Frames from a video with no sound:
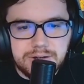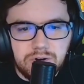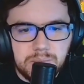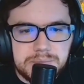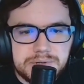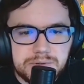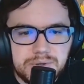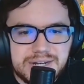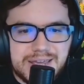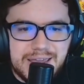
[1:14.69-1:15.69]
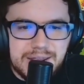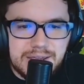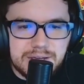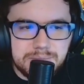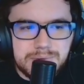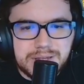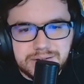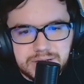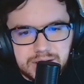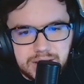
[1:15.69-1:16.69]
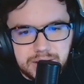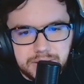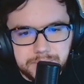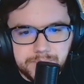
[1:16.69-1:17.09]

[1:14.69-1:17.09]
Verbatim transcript: normally between 8 a.m. and 10 a.m.